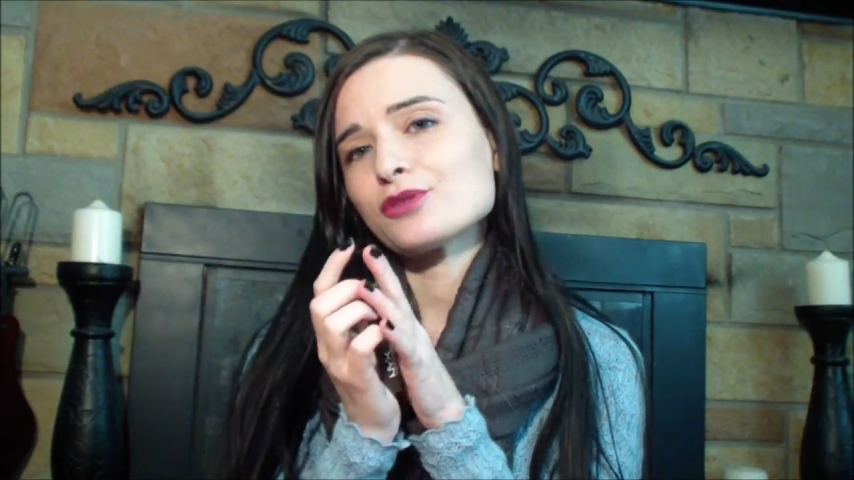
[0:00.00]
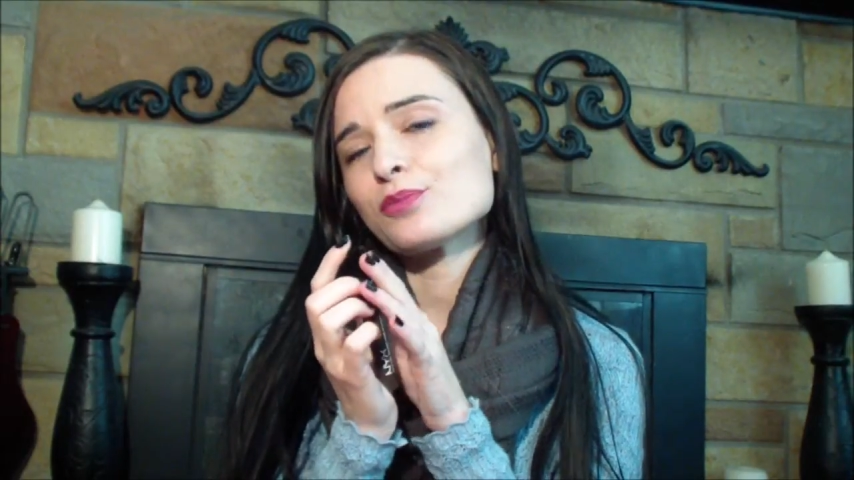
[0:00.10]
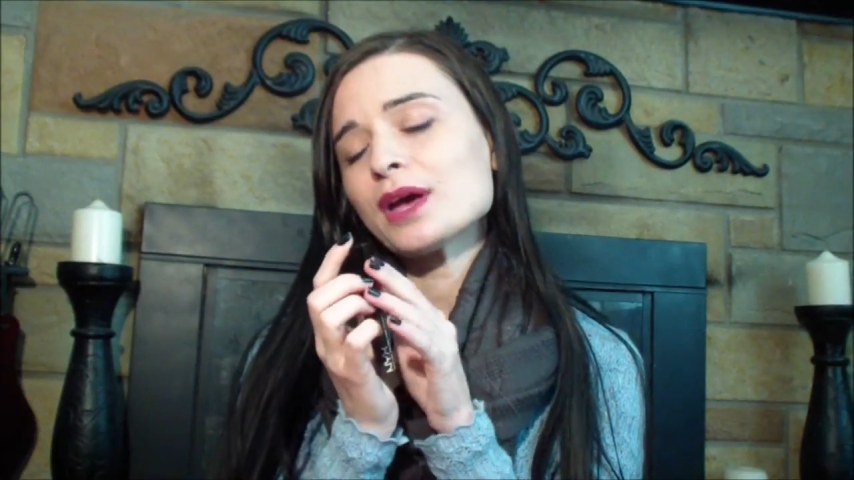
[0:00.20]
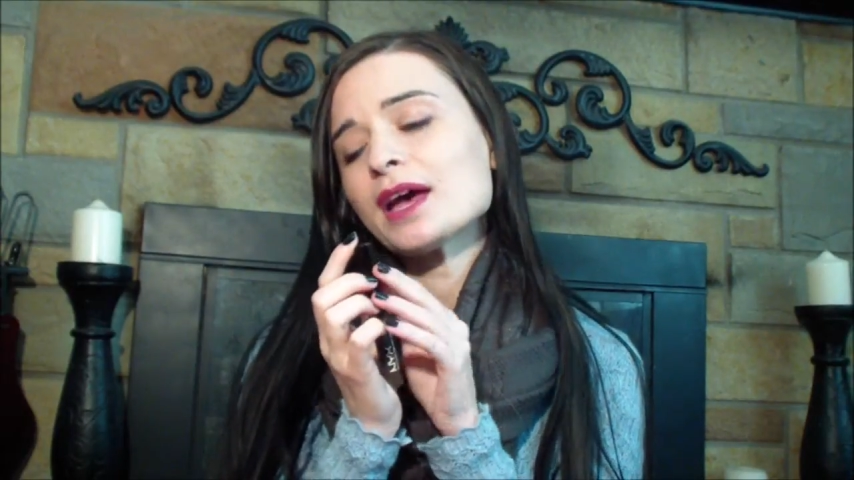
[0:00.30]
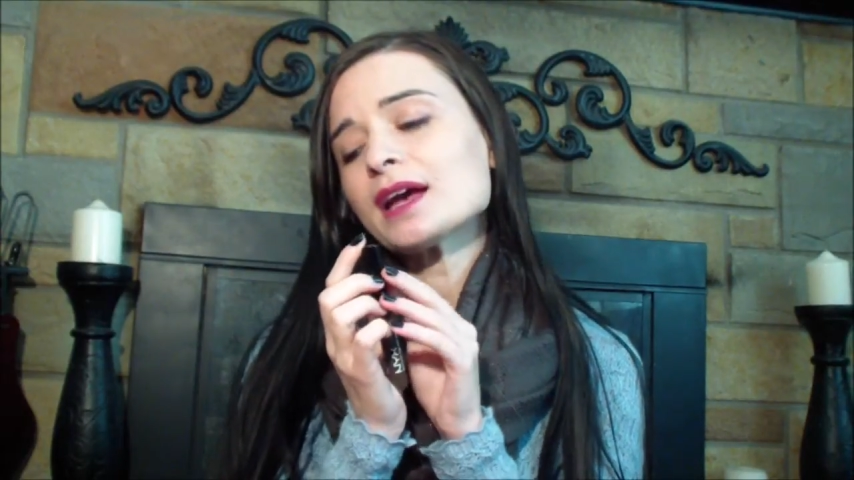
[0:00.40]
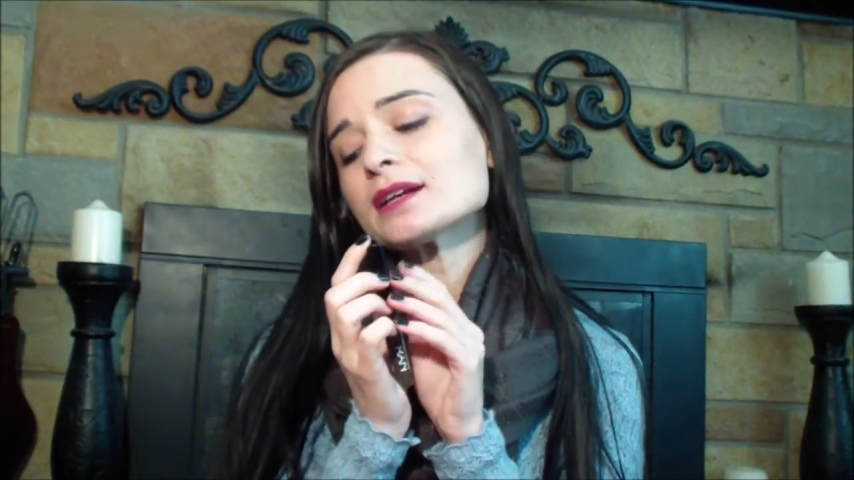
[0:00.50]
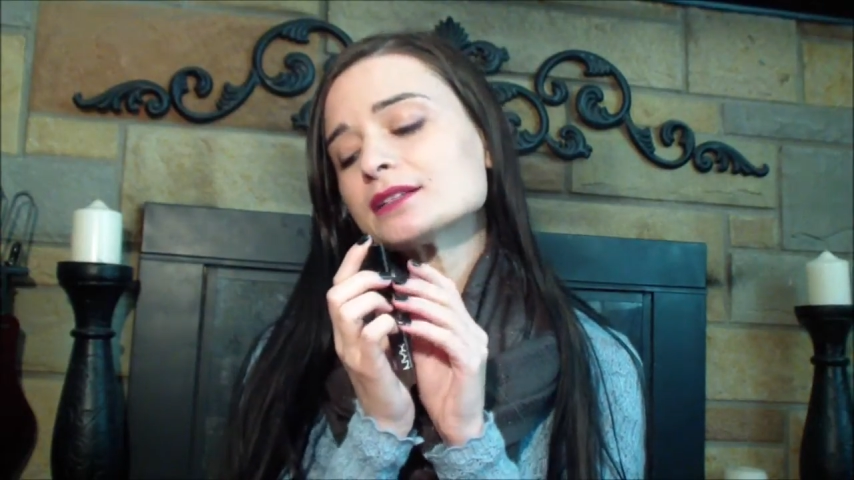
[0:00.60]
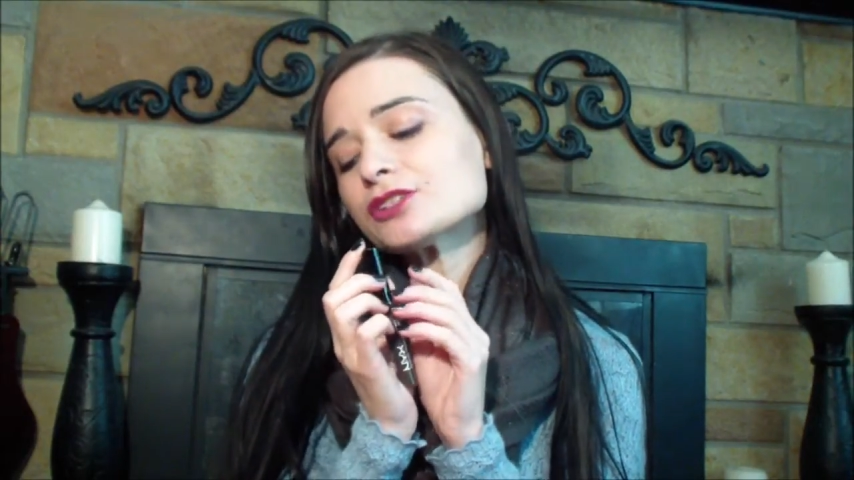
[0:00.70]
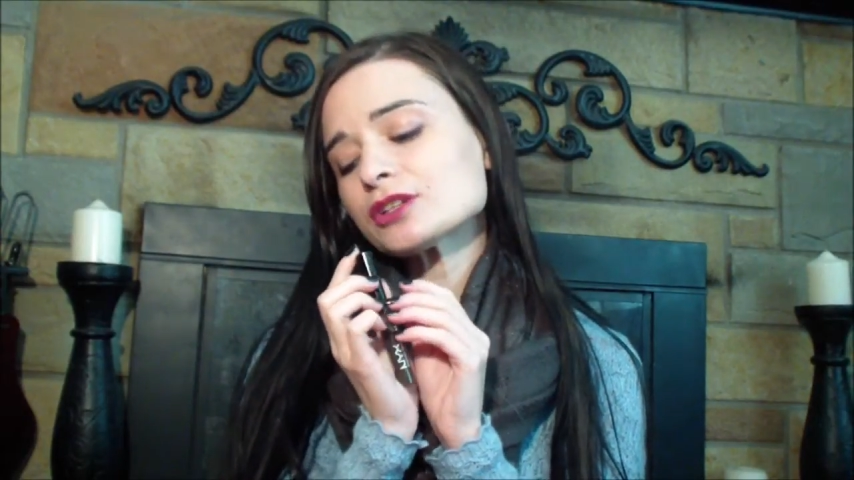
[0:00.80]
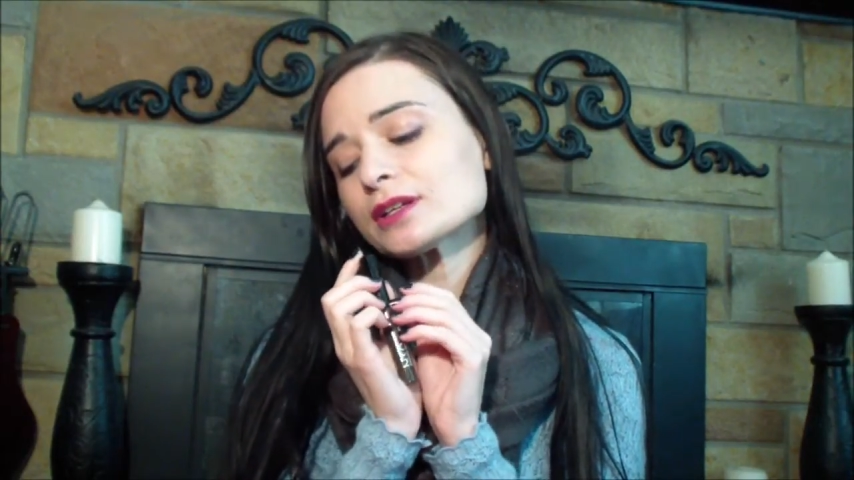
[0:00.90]
the
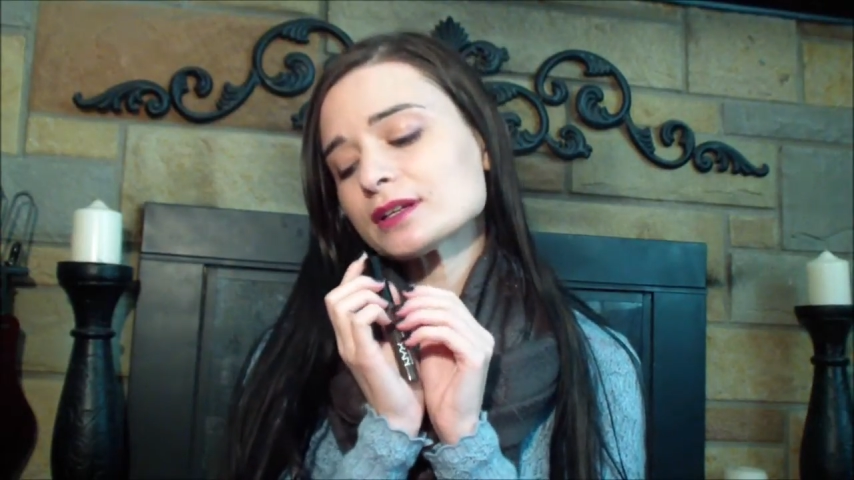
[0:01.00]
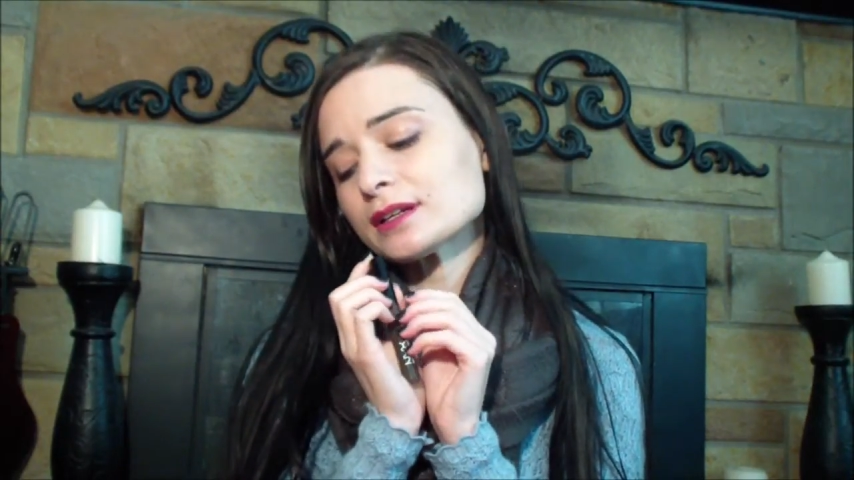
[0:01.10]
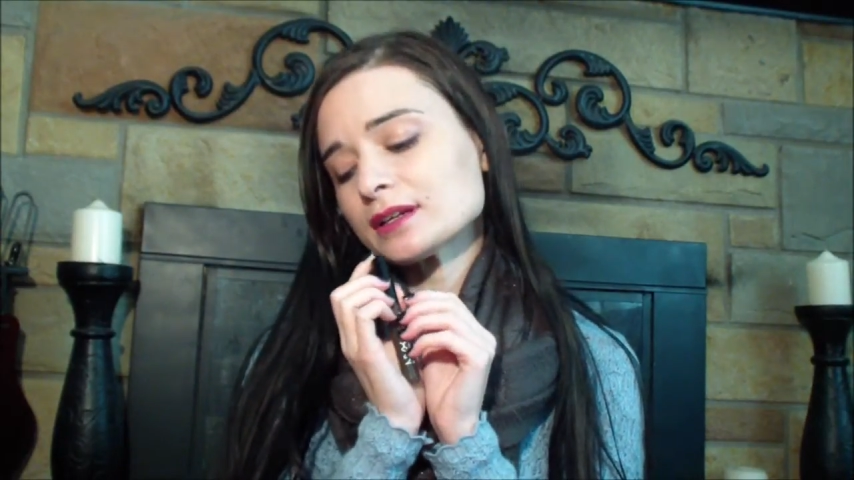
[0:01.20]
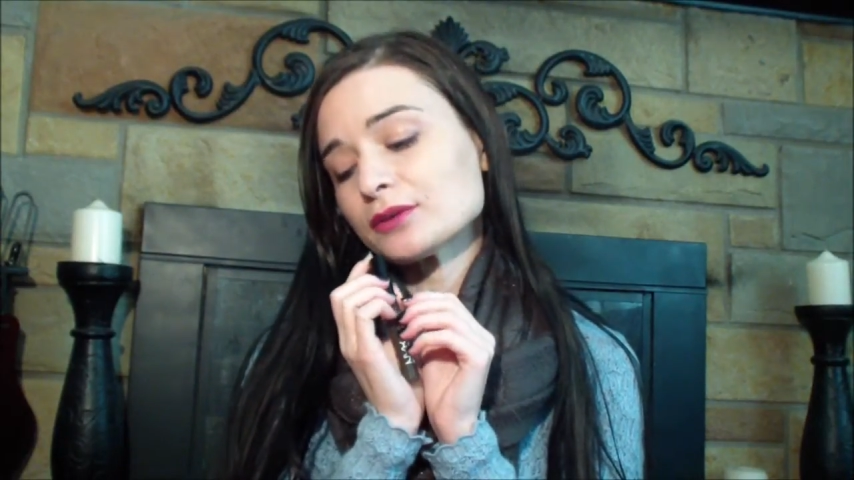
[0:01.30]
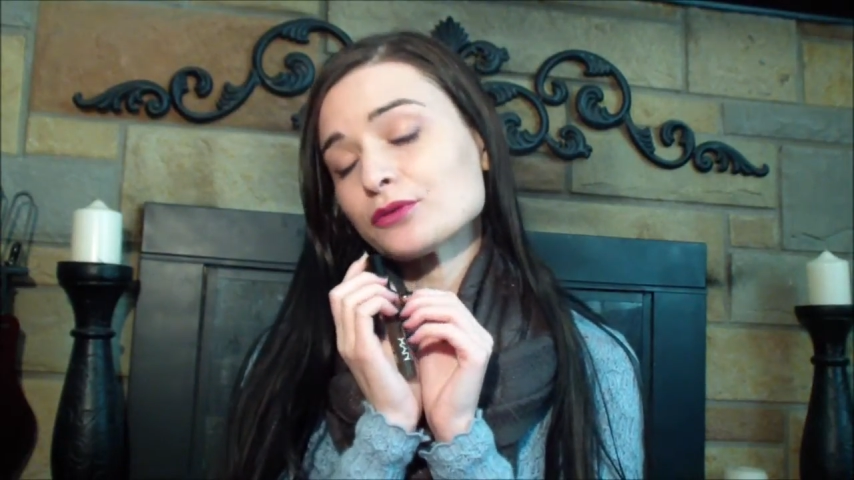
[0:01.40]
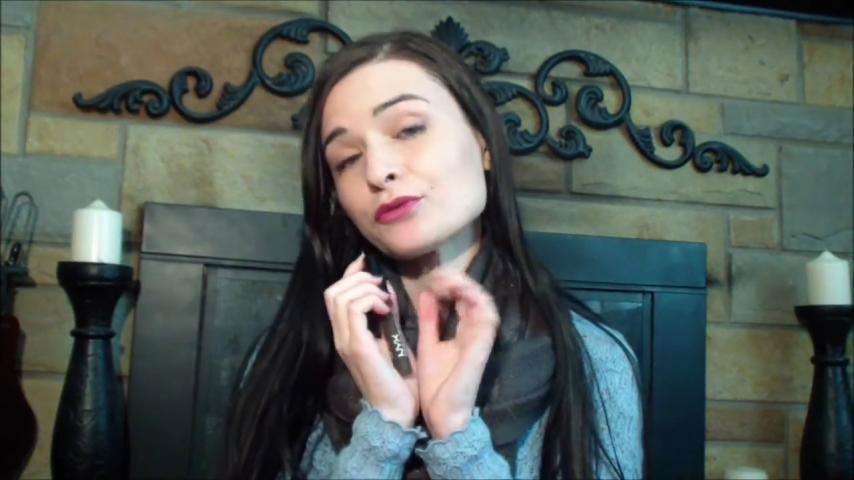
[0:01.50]
packaging